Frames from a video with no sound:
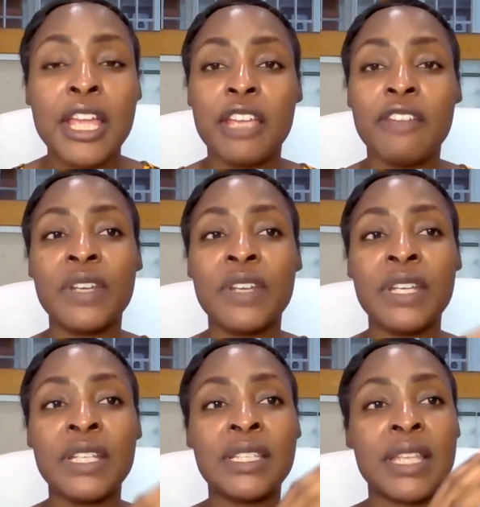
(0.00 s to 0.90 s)
If
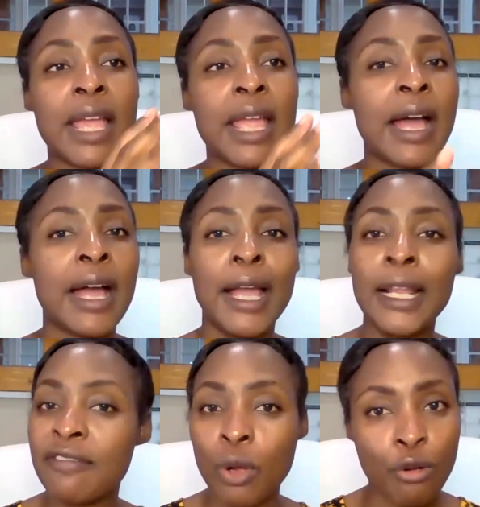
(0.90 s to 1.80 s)
it's a
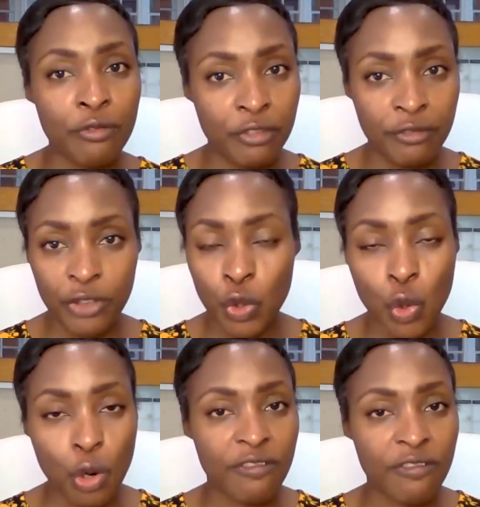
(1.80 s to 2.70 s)
high-level
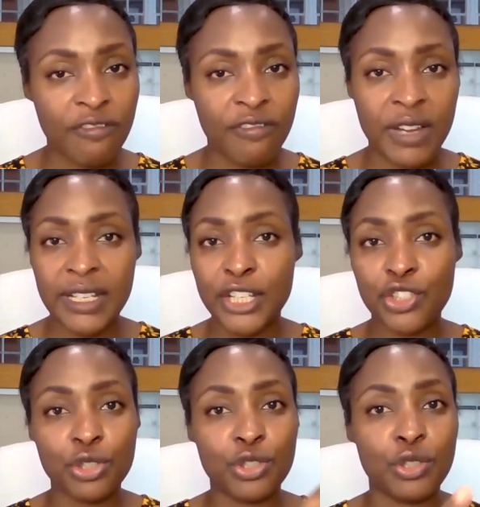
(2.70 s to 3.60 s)
overview of financial
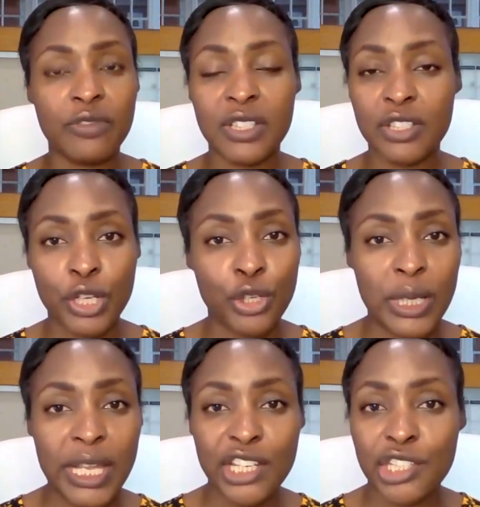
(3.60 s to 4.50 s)
services
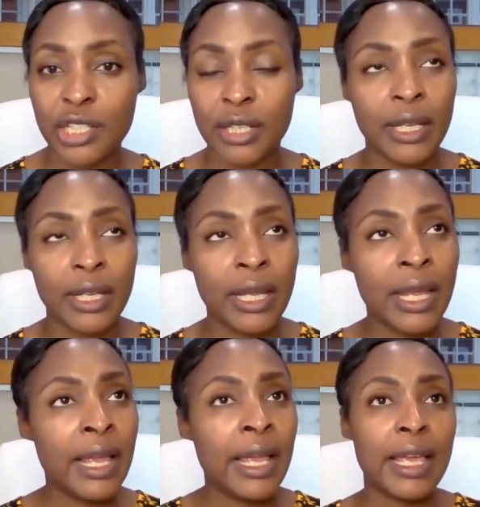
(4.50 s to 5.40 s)
regulation
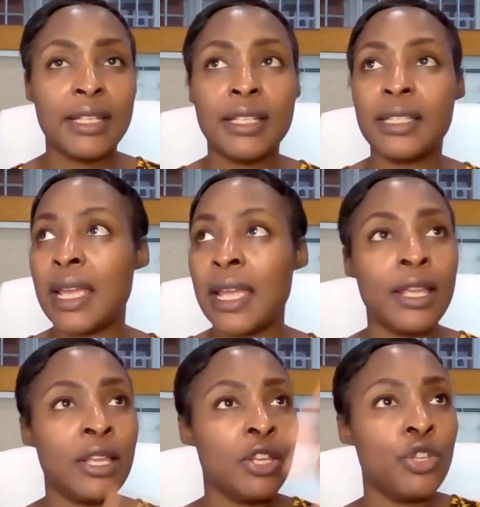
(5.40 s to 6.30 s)
and it's
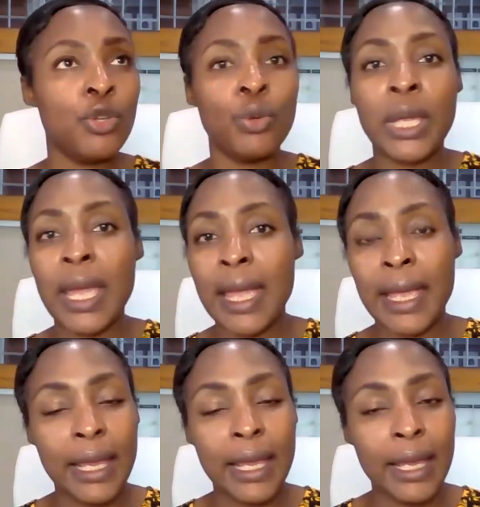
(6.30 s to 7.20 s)
a
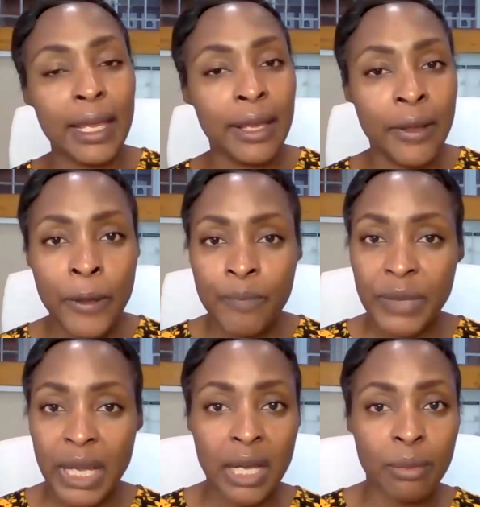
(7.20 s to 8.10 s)
UK
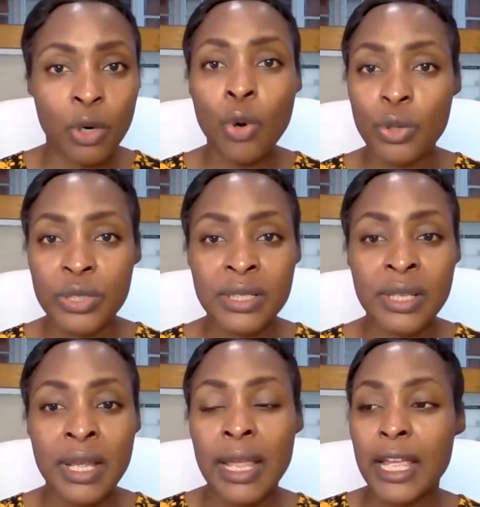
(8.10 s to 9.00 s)
course
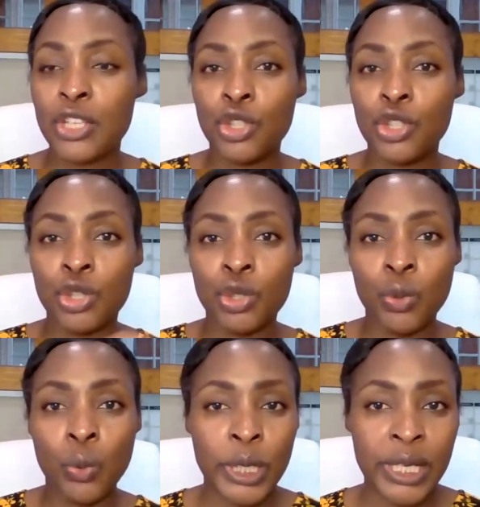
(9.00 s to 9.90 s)
and you
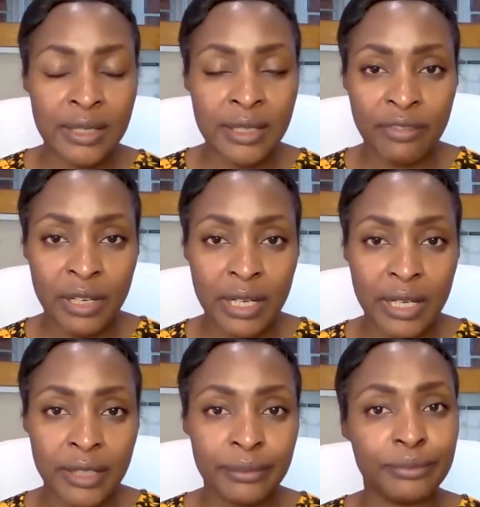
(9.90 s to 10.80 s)
work in South
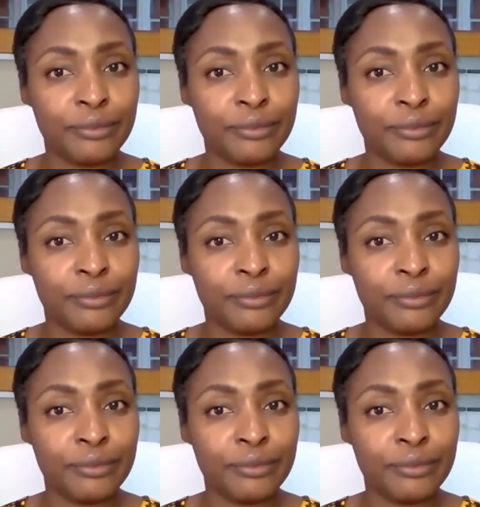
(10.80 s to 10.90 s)
Africa,